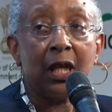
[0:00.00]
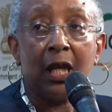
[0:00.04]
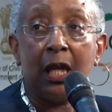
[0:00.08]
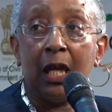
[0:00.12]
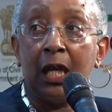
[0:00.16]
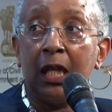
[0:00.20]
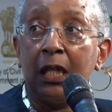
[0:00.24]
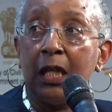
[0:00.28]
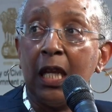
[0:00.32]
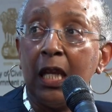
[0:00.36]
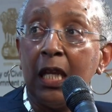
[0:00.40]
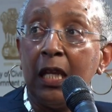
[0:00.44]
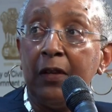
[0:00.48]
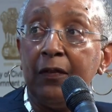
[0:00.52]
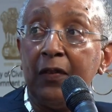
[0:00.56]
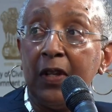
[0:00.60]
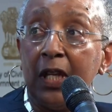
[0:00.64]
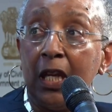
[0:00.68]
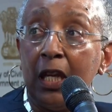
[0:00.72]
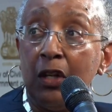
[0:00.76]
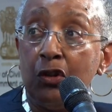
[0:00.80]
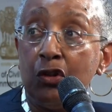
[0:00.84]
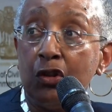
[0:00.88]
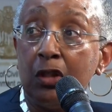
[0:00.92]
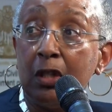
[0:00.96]
an
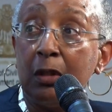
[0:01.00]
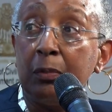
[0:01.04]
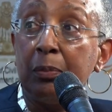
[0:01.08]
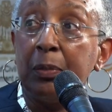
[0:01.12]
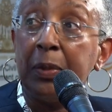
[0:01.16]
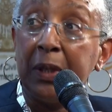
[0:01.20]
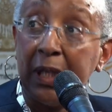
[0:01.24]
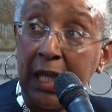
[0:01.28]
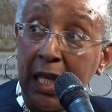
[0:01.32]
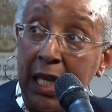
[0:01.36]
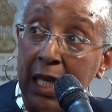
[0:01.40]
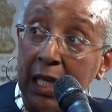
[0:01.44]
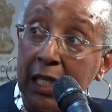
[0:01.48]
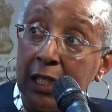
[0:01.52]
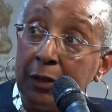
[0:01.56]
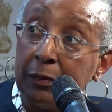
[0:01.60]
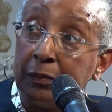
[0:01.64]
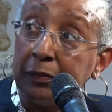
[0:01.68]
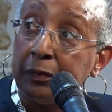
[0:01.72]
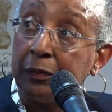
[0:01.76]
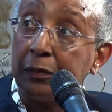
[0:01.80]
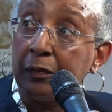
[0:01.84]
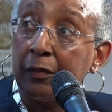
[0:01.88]
aviation plan.